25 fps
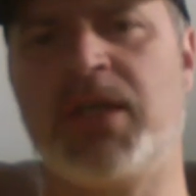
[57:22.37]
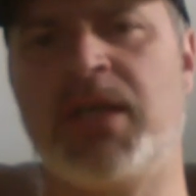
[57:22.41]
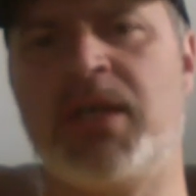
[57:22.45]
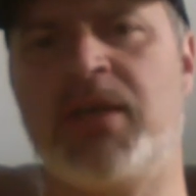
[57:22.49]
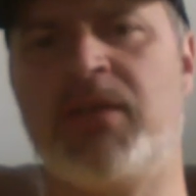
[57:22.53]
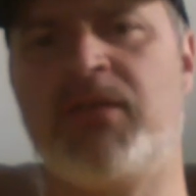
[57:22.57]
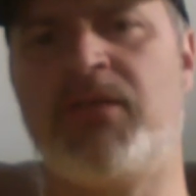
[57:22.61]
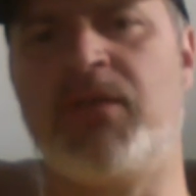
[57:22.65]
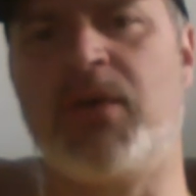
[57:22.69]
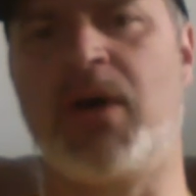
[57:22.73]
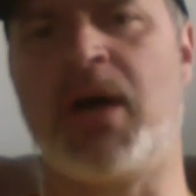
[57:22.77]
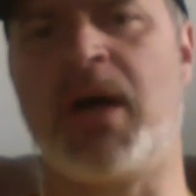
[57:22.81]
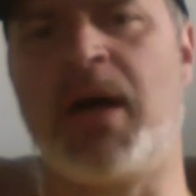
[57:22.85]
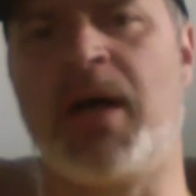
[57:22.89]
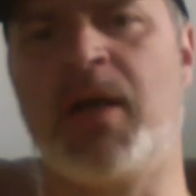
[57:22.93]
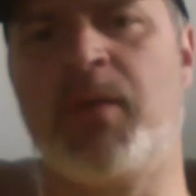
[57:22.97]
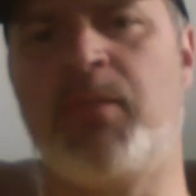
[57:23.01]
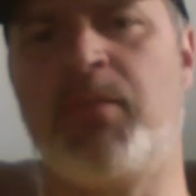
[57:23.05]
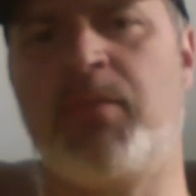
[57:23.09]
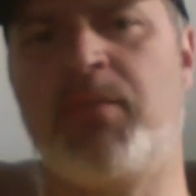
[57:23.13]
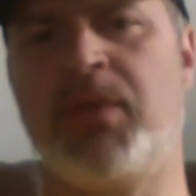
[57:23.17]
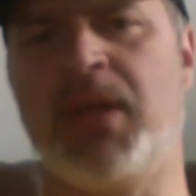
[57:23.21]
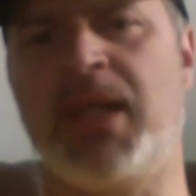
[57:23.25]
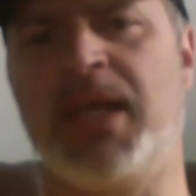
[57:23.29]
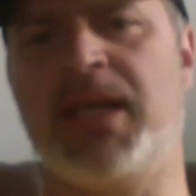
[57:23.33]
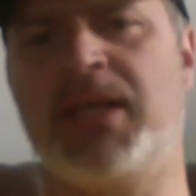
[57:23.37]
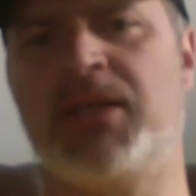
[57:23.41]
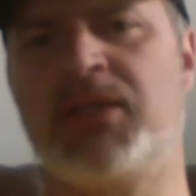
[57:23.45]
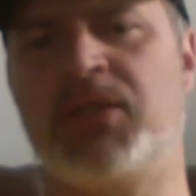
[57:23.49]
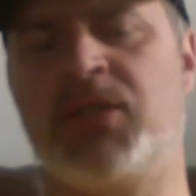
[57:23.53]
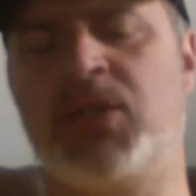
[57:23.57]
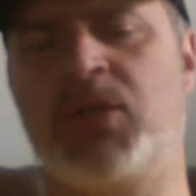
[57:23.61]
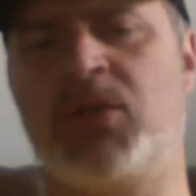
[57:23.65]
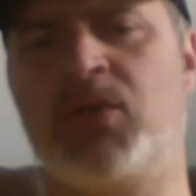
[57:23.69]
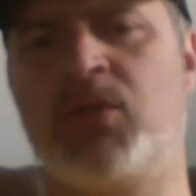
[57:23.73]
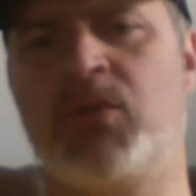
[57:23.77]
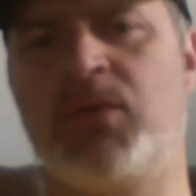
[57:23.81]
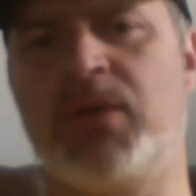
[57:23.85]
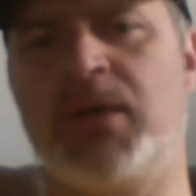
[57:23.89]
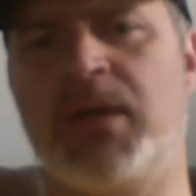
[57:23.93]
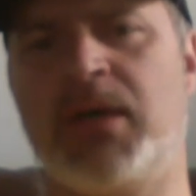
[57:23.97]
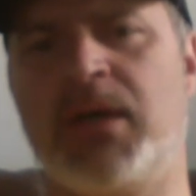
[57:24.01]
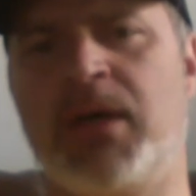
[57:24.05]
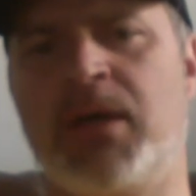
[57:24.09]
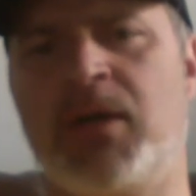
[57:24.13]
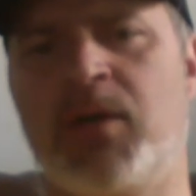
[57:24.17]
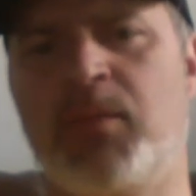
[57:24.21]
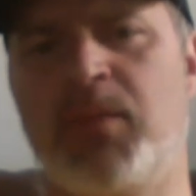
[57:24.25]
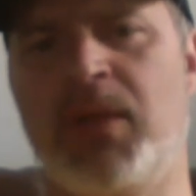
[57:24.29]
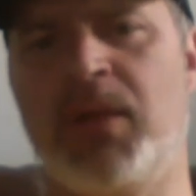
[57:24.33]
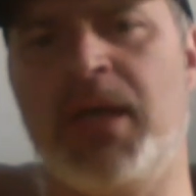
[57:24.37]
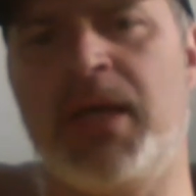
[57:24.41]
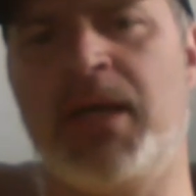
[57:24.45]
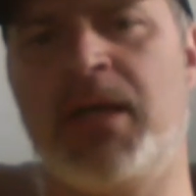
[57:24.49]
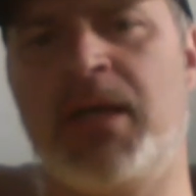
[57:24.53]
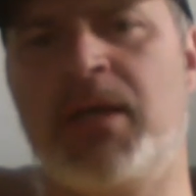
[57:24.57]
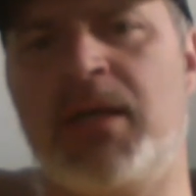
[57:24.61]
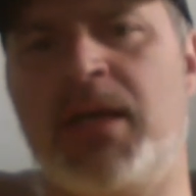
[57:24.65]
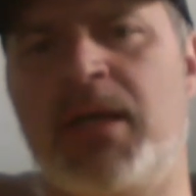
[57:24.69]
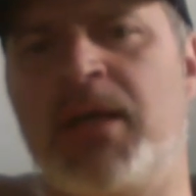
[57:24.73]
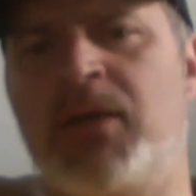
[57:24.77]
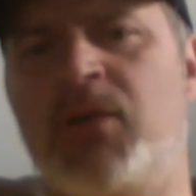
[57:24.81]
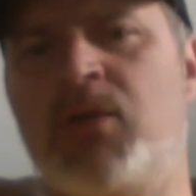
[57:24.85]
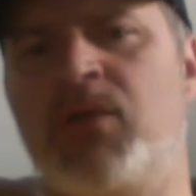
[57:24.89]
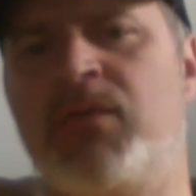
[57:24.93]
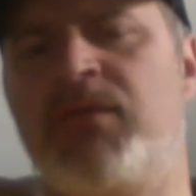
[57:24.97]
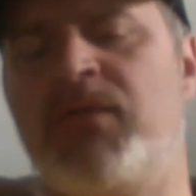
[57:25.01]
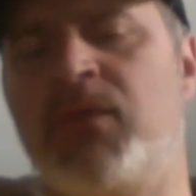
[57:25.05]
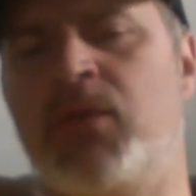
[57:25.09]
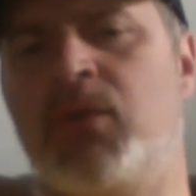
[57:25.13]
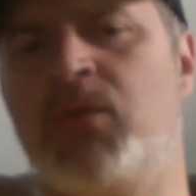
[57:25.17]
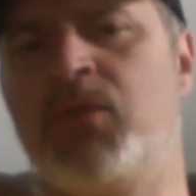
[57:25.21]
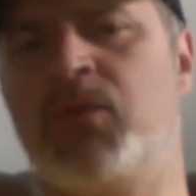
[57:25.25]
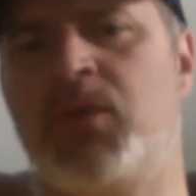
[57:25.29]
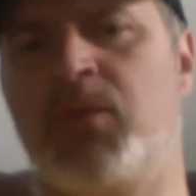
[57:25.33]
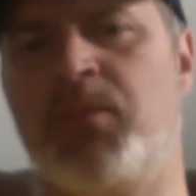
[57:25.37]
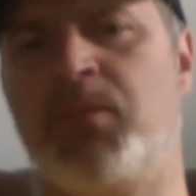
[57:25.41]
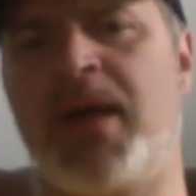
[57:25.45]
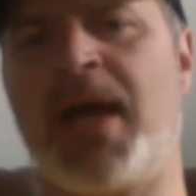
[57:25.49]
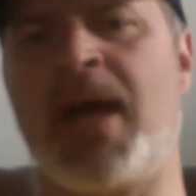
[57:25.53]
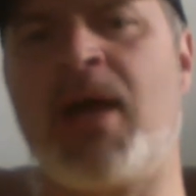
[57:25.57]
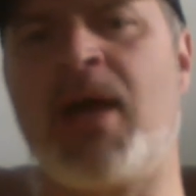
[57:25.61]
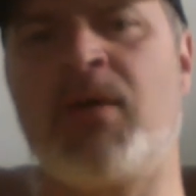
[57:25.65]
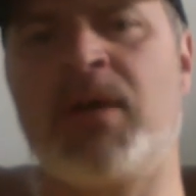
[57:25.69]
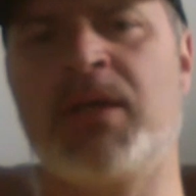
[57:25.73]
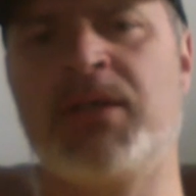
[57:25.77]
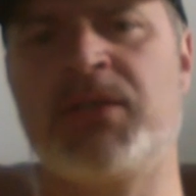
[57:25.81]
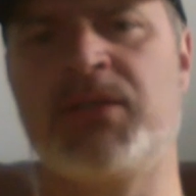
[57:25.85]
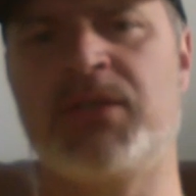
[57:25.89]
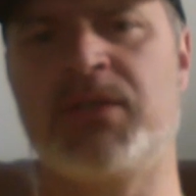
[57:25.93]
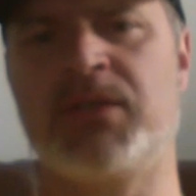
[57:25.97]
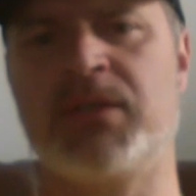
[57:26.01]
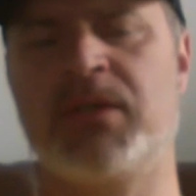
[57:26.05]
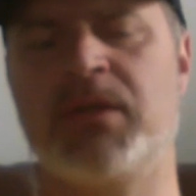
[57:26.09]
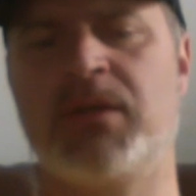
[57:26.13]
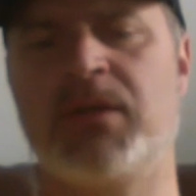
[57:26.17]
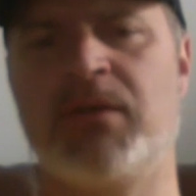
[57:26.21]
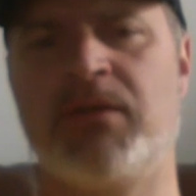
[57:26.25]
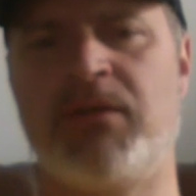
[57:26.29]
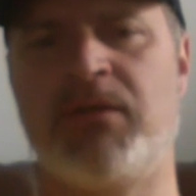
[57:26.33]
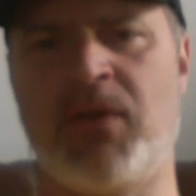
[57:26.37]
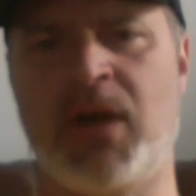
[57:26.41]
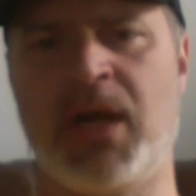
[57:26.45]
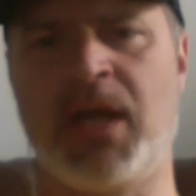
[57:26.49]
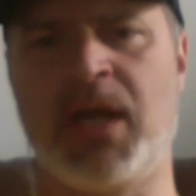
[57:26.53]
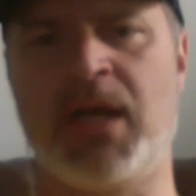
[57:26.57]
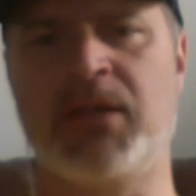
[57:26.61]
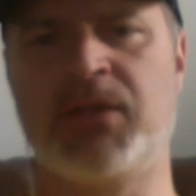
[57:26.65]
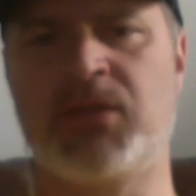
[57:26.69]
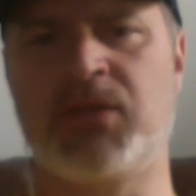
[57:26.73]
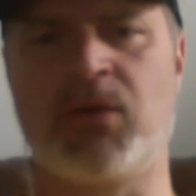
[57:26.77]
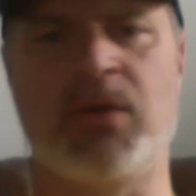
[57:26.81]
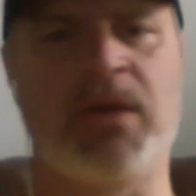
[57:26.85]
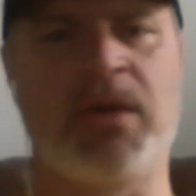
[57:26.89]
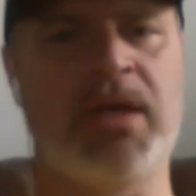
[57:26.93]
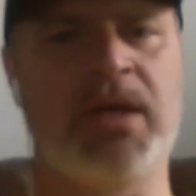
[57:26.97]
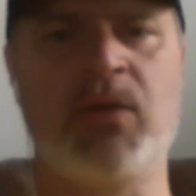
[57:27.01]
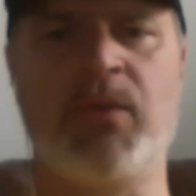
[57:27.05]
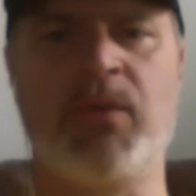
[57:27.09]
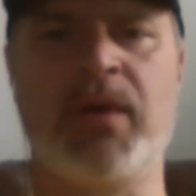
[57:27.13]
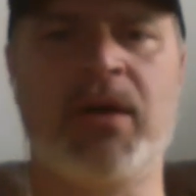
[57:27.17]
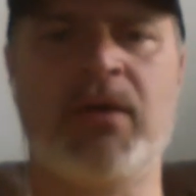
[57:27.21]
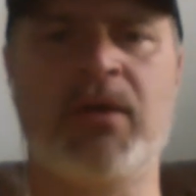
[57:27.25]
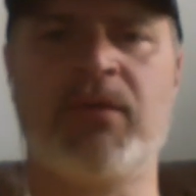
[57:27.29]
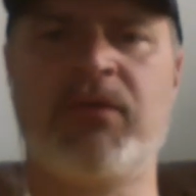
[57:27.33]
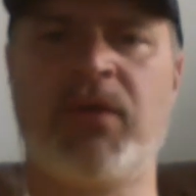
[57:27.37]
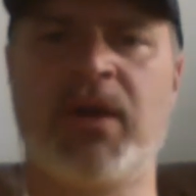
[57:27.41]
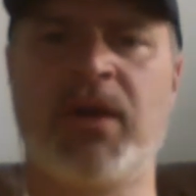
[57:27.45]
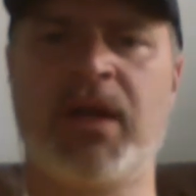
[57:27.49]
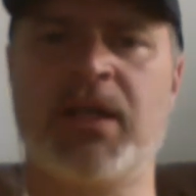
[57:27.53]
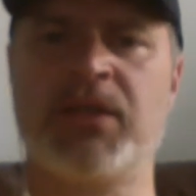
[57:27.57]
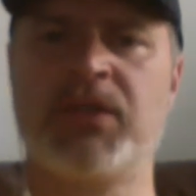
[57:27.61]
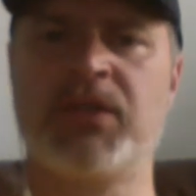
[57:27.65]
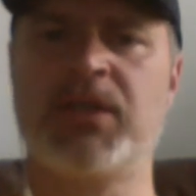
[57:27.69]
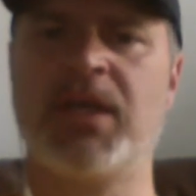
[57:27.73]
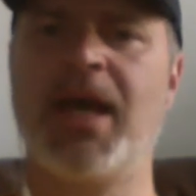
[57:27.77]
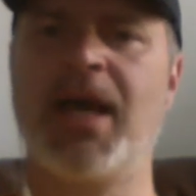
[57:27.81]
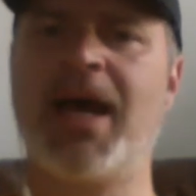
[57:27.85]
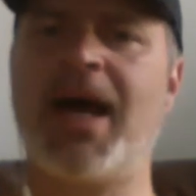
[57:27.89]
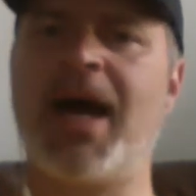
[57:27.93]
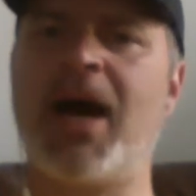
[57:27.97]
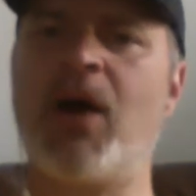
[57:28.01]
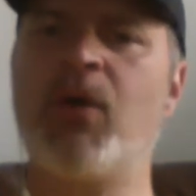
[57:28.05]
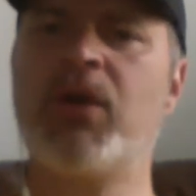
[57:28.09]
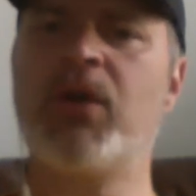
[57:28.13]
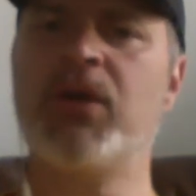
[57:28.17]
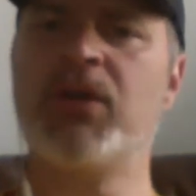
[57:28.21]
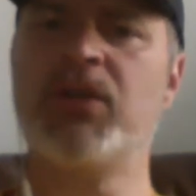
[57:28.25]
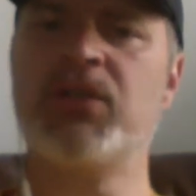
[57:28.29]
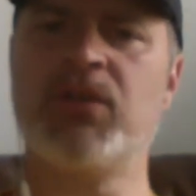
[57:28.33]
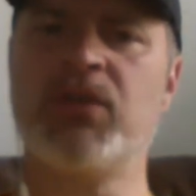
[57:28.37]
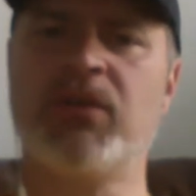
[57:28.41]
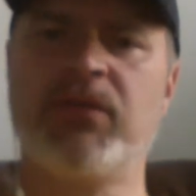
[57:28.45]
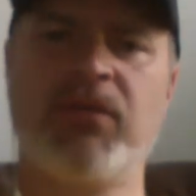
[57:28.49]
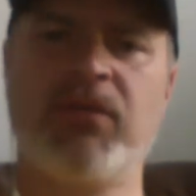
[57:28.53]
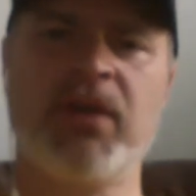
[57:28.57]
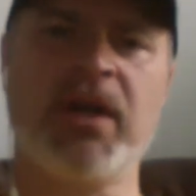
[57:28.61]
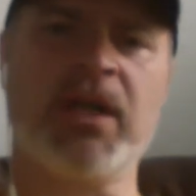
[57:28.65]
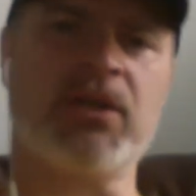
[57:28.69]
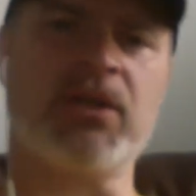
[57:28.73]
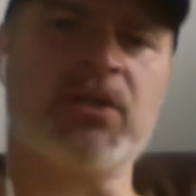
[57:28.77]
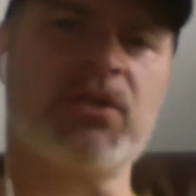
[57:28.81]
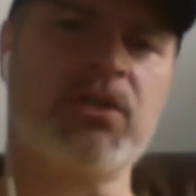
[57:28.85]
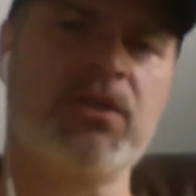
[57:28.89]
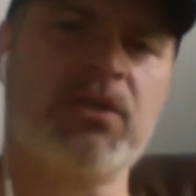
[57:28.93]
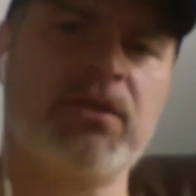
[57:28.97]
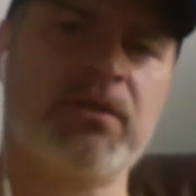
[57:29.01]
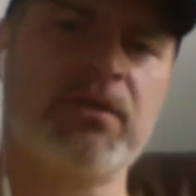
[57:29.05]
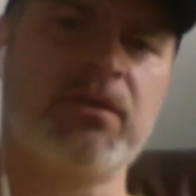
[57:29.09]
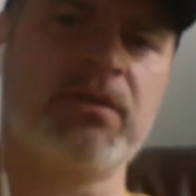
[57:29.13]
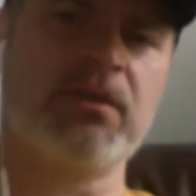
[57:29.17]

If I placed you on a plane and you flew to Paris, France, or anywhere in France, how good is your French?